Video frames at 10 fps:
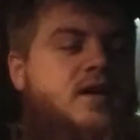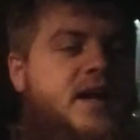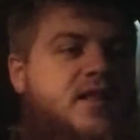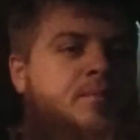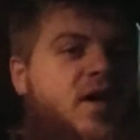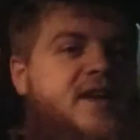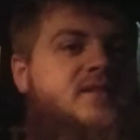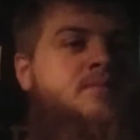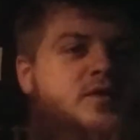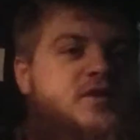at the
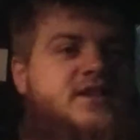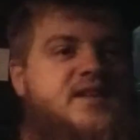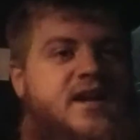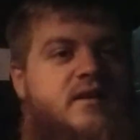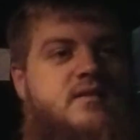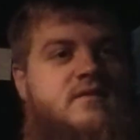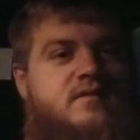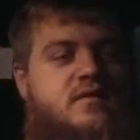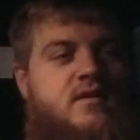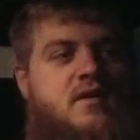Blossom Music Center.
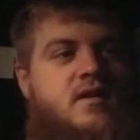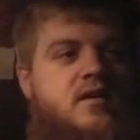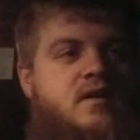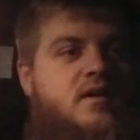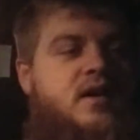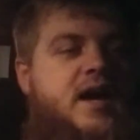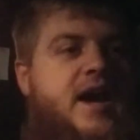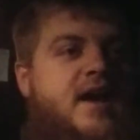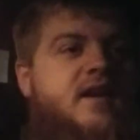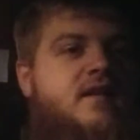
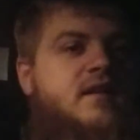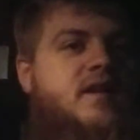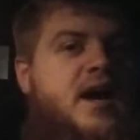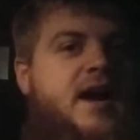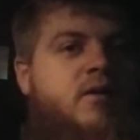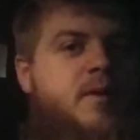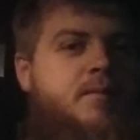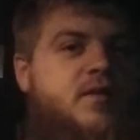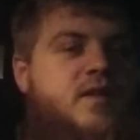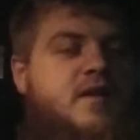And I
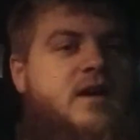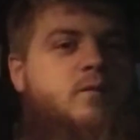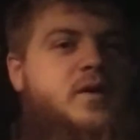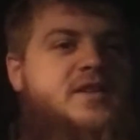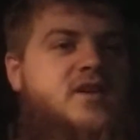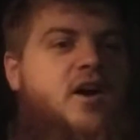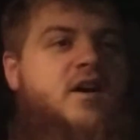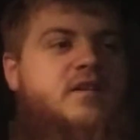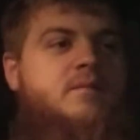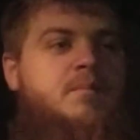remember we
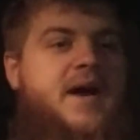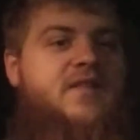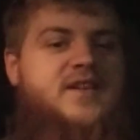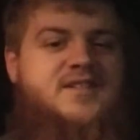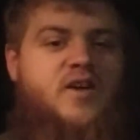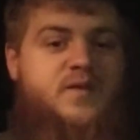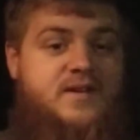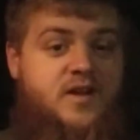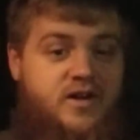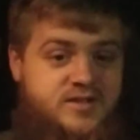saw Mindless
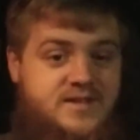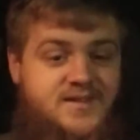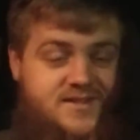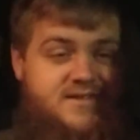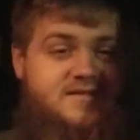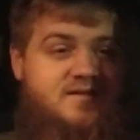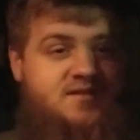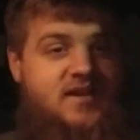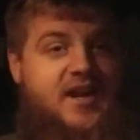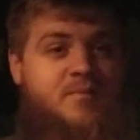Self-Indulgence.
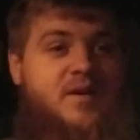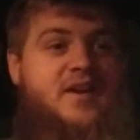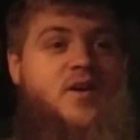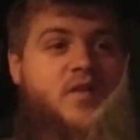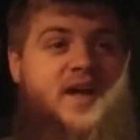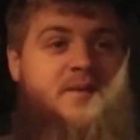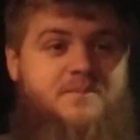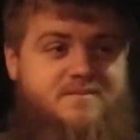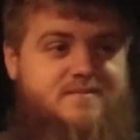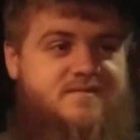Anybody know
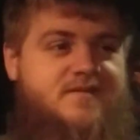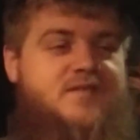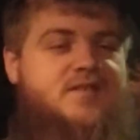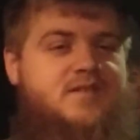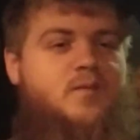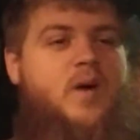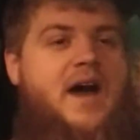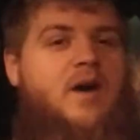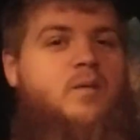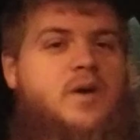them?
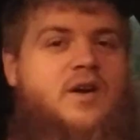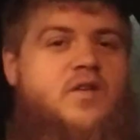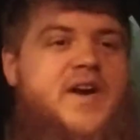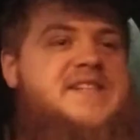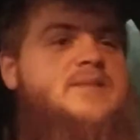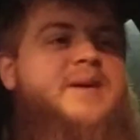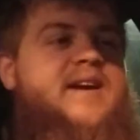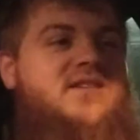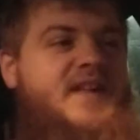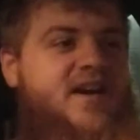Wow, what a crazy
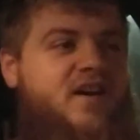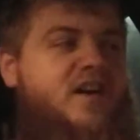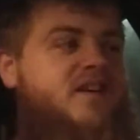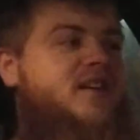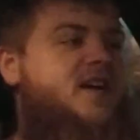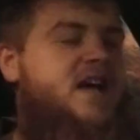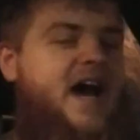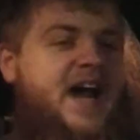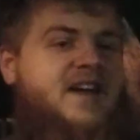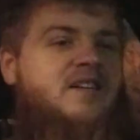band they are.
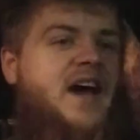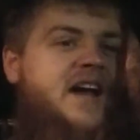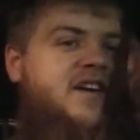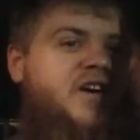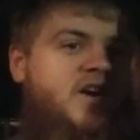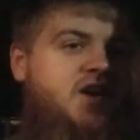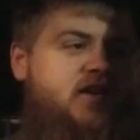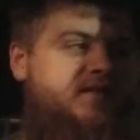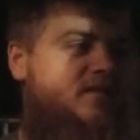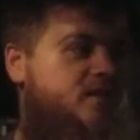I had
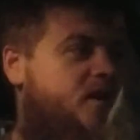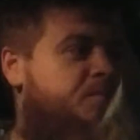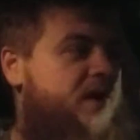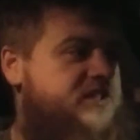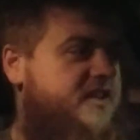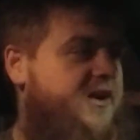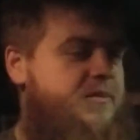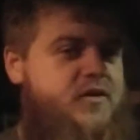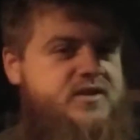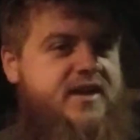heard a bunch of their
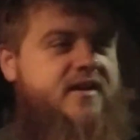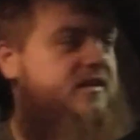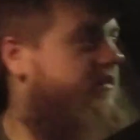music